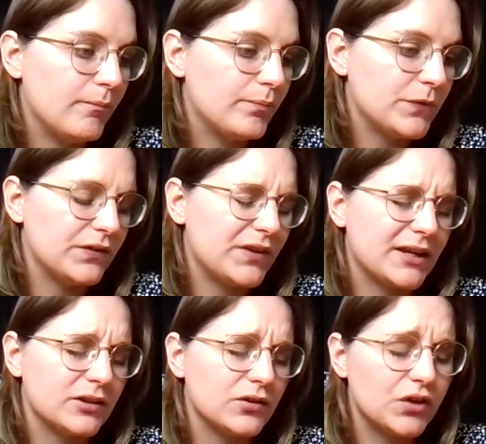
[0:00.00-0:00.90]
It's
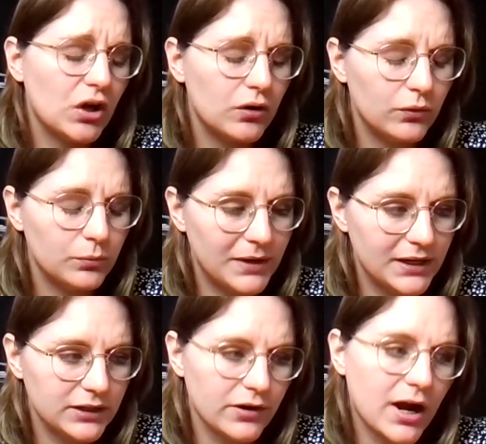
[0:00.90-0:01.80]
taken so
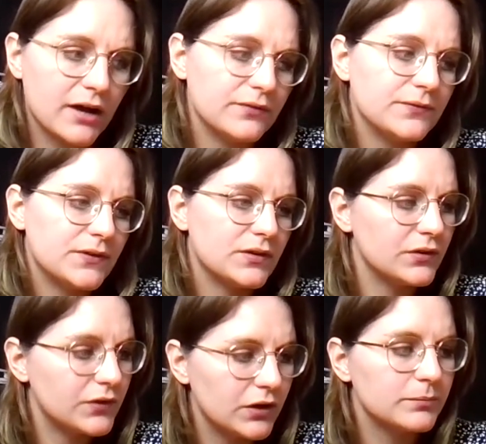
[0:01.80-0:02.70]
many drafts and
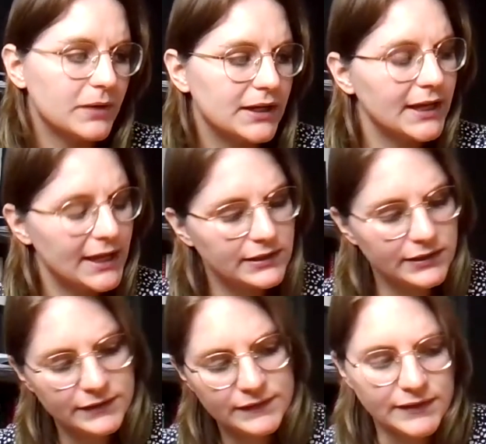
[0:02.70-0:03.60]
so many
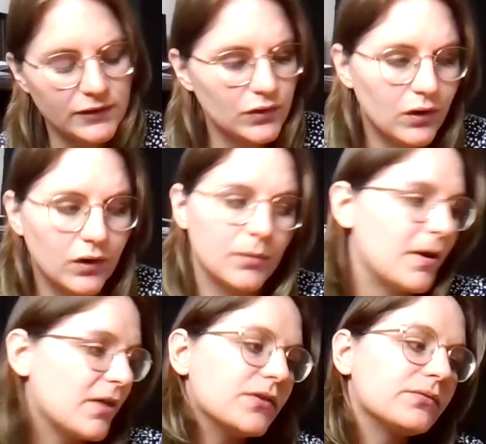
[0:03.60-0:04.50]
edits, and it's all
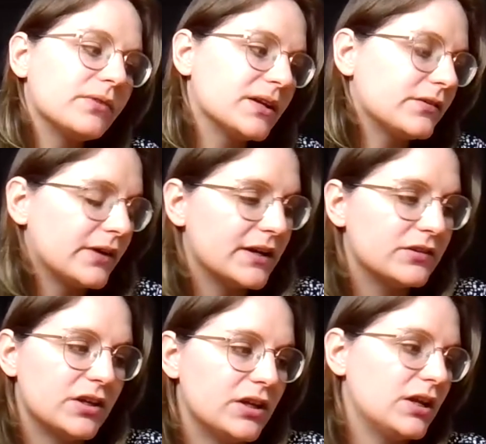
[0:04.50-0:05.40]
about this
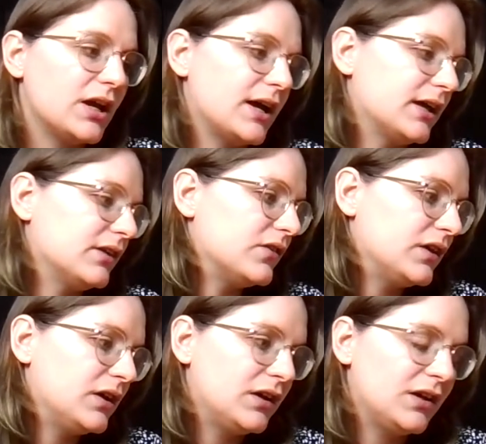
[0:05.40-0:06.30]
reiteration and
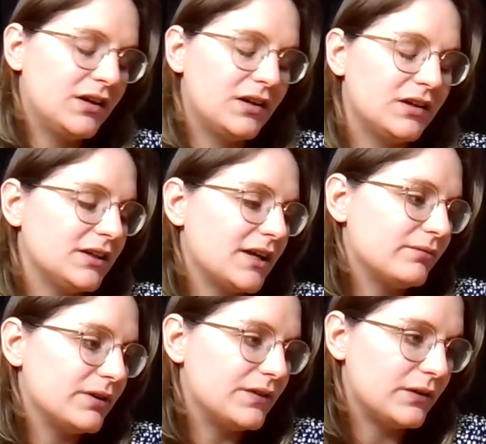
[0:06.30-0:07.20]
yeah,
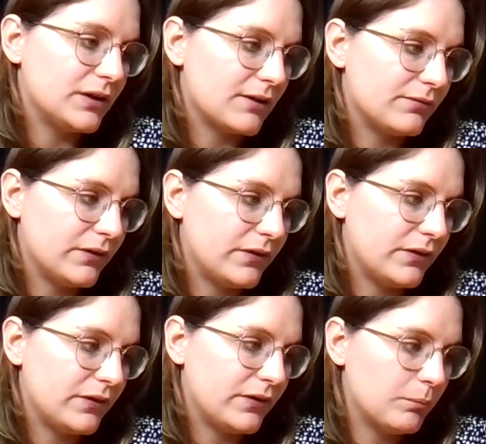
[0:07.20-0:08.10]
redoing
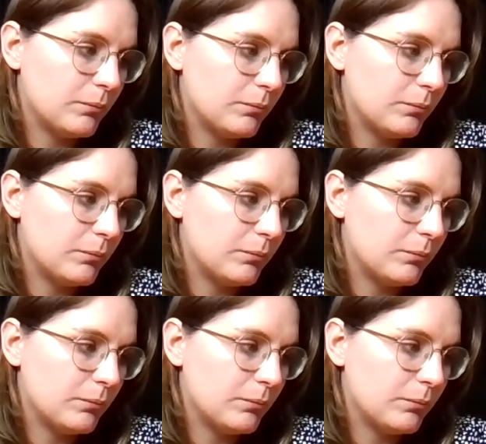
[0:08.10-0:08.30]
everything.